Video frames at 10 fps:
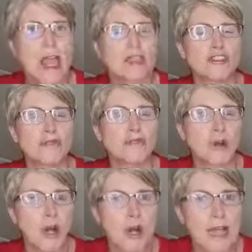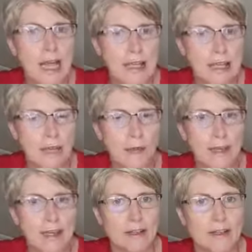Some raw cacao
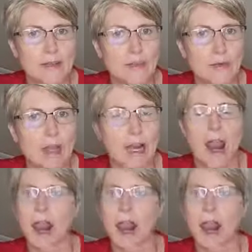powder as well,